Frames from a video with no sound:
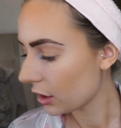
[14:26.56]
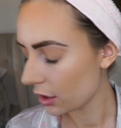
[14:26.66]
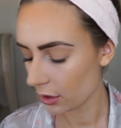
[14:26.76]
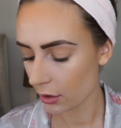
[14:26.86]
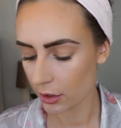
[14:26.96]

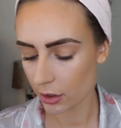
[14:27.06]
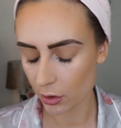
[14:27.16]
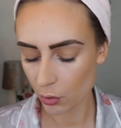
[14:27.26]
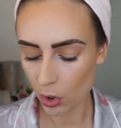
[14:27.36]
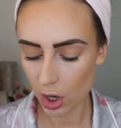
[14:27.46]
And then
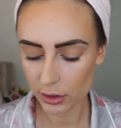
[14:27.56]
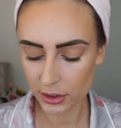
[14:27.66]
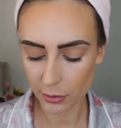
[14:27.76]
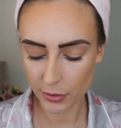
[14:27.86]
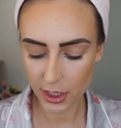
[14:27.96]

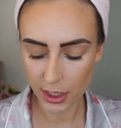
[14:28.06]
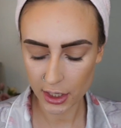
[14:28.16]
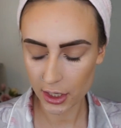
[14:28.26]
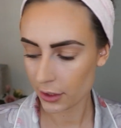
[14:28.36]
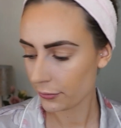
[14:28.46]
whilst I'm
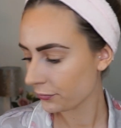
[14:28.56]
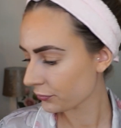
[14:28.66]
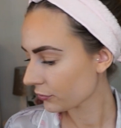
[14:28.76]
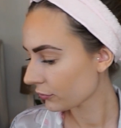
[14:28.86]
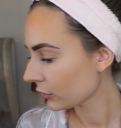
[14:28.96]
here,
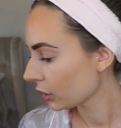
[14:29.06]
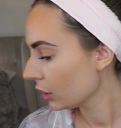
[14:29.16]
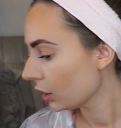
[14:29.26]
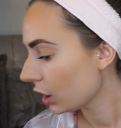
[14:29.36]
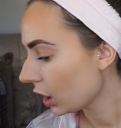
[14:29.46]

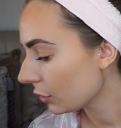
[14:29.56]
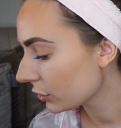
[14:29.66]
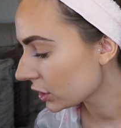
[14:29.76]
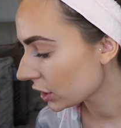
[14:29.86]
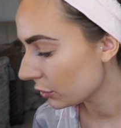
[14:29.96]
I'm
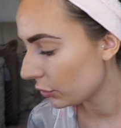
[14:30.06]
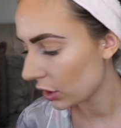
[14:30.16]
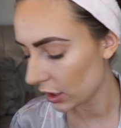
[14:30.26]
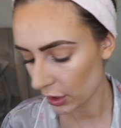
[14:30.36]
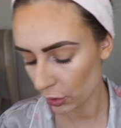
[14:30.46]
just going to
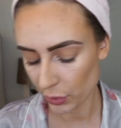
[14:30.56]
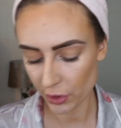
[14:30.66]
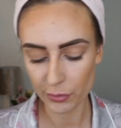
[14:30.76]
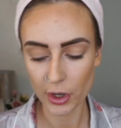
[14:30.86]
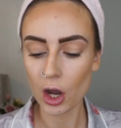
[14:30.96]
put a little
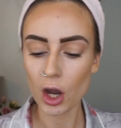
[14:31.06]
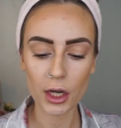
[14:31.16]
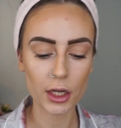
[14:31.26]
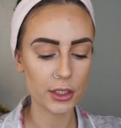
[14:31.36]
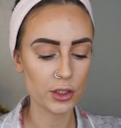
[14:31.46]
bit of my
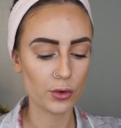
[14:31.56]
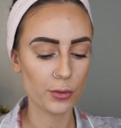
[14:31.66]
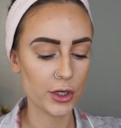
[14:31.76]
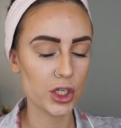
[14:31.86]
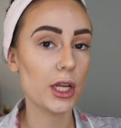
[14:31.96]
highlighter
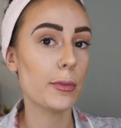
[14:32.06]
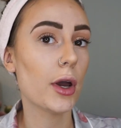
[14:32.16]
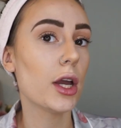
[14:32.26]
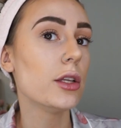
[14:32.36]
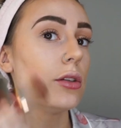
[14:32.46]
on my
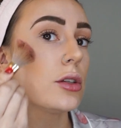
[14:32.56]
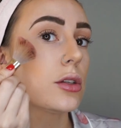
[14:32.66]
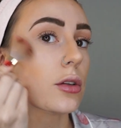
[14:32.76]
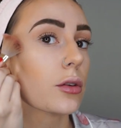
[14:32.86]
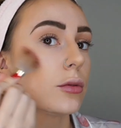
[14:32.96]

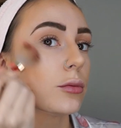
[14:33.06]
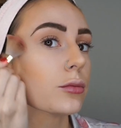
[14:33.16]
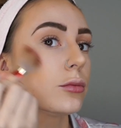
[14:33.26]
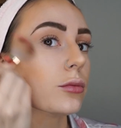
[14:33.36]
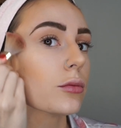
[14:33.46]
cheekbones.
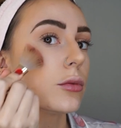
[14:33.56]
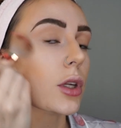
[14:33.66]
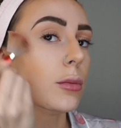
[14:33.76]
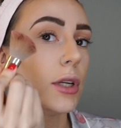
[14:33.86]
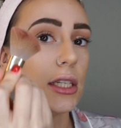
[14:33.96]

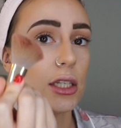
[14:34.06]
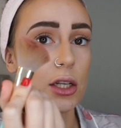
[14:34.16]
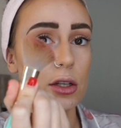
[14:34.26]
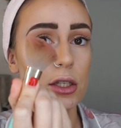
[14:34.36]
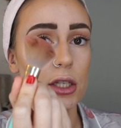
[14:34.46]
Please
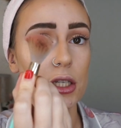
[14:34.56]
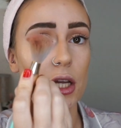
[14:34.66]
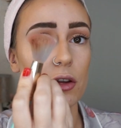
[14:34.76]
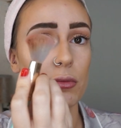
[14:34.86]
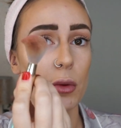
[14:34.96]
excuse the
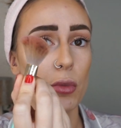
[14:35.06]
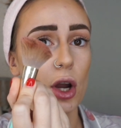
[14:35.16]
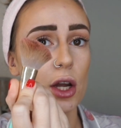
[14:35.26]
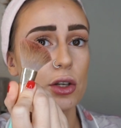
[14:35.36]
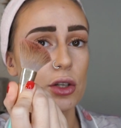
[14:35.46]
state of my
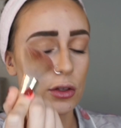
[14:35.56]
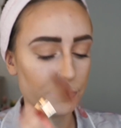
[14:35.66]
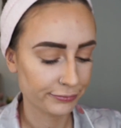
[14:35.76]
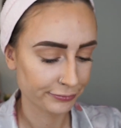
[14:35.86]
brush.